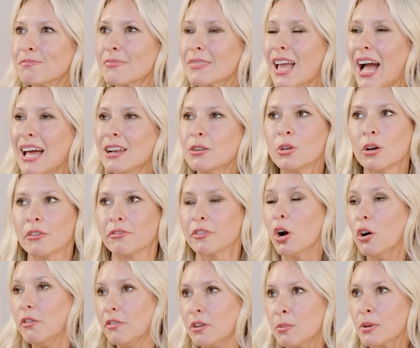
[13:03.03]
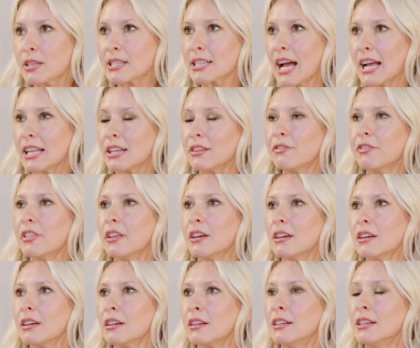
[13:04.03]
I don't know if COVID was kind of
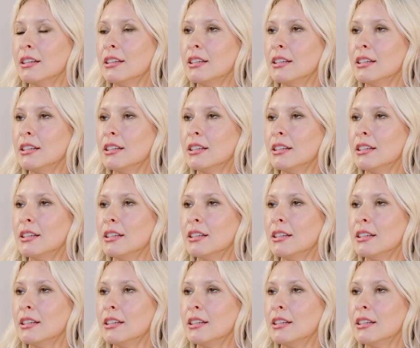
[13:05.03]
the